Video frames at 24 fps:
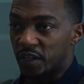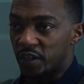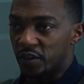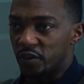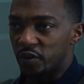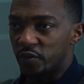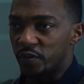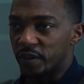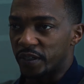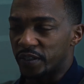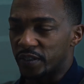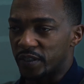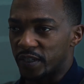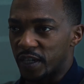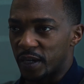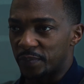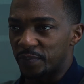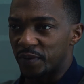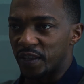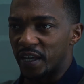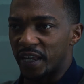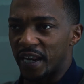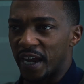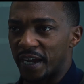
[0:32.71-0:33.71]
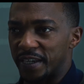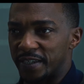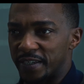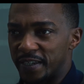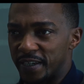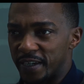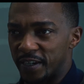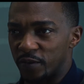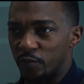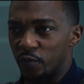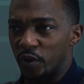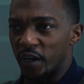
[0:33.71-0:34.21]
Sam made it pretty
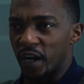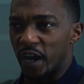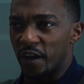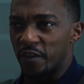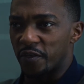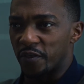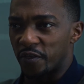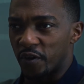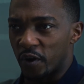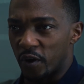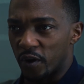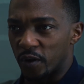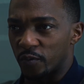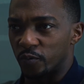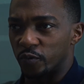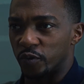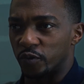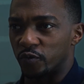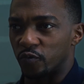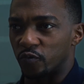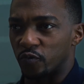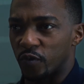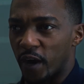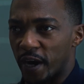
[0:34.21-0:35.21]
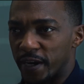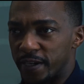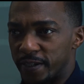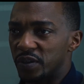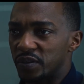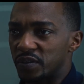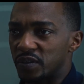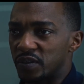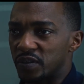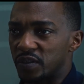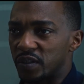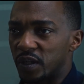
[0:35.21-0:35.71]
clear that he was only
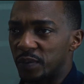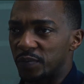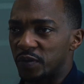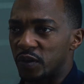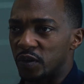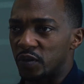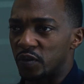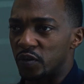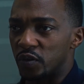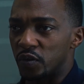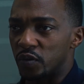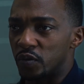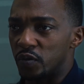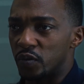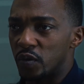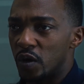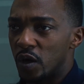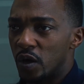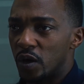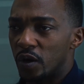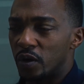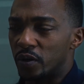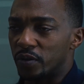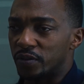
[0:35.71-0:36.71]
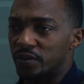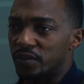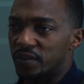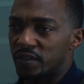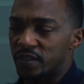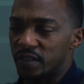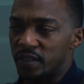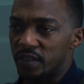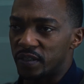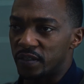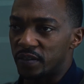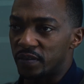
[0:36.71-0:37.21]
doing the right thing when he
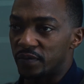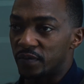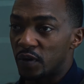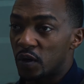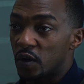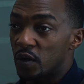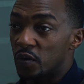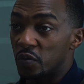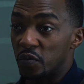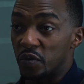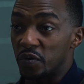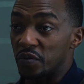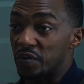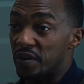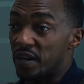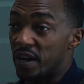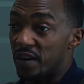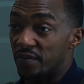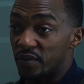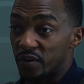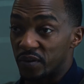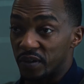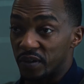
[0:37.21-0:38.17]
gave the shield to the government.